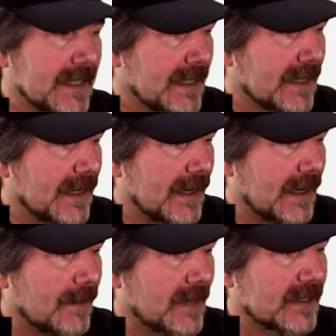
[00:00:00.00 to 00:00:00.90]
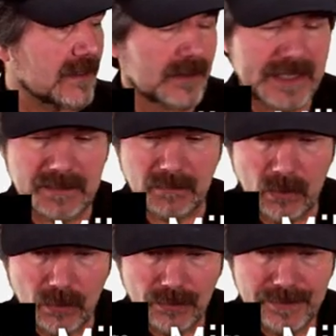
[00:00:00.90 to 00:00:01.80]
um, I could look at
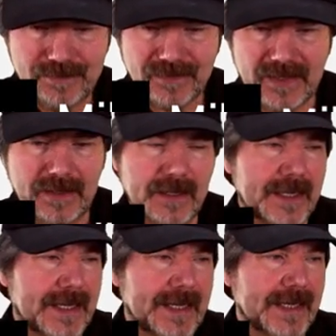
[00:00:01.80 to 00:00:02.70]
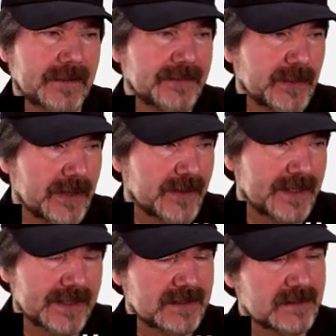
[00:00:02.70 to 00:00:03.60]
mold and a few other
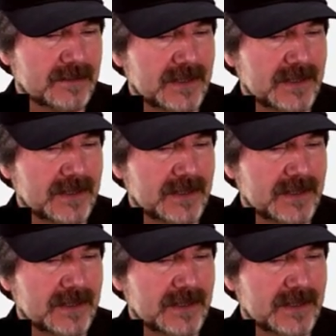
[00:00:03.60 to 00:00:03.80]
things, but